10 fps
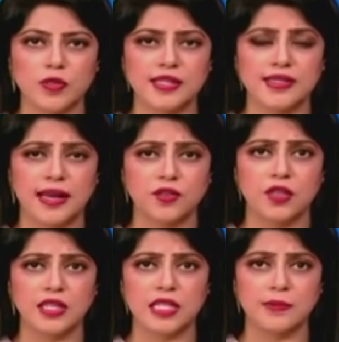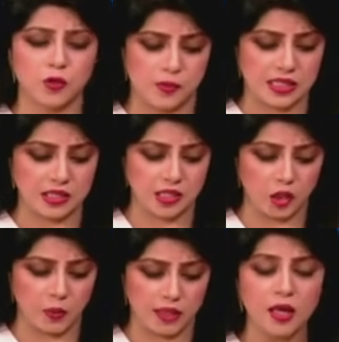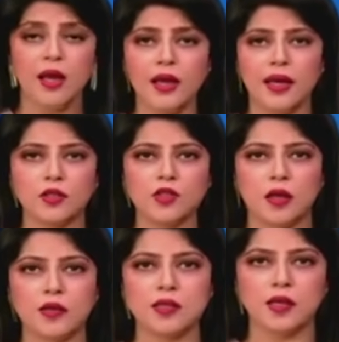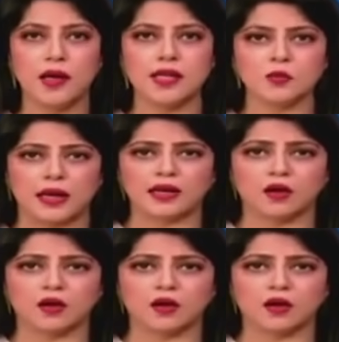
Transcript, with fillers: which essentially seems to be continuing in Chhattisgarh as well.